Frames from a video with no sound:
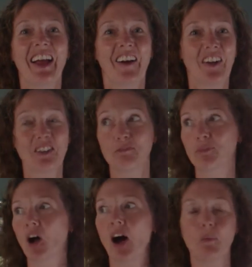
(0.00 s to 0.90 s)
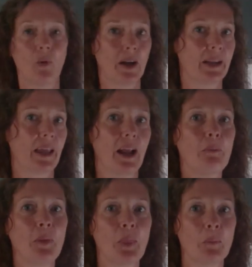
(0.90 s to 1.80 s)
or not want to get
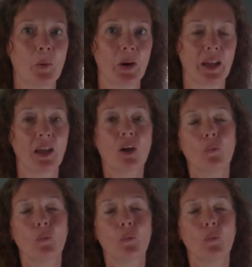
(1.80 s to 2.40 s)
up in the morning,